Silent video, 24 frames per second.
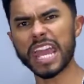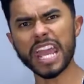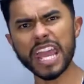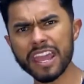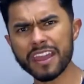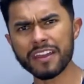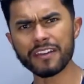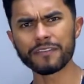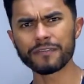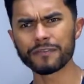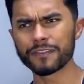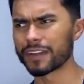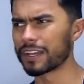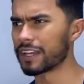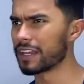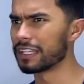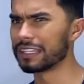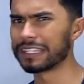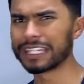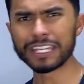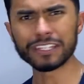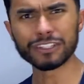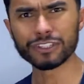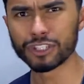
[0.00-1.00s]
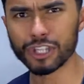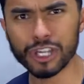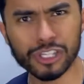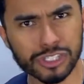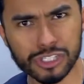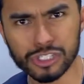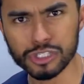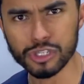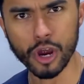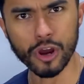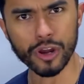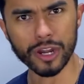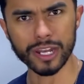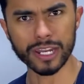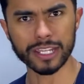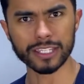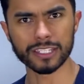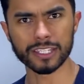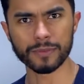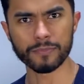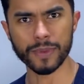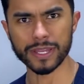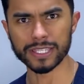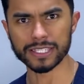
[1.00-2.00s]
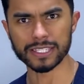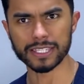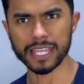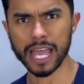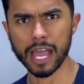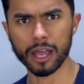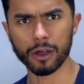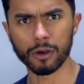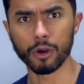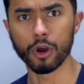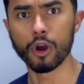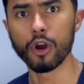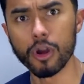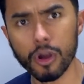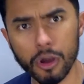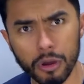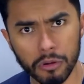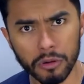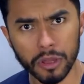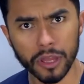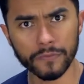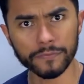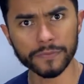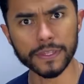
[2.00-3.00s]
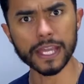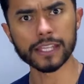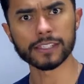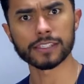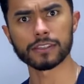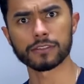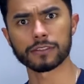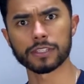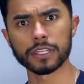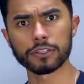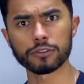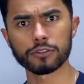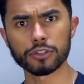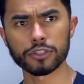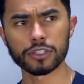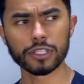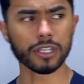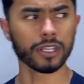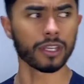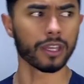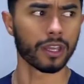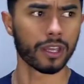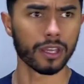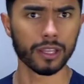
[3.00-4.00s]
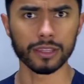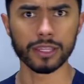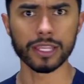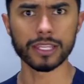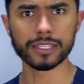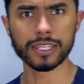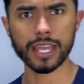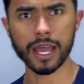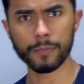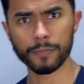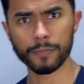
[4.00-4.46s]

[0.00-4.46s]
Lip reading: if they just started into men's style. If that sounds interesting, let's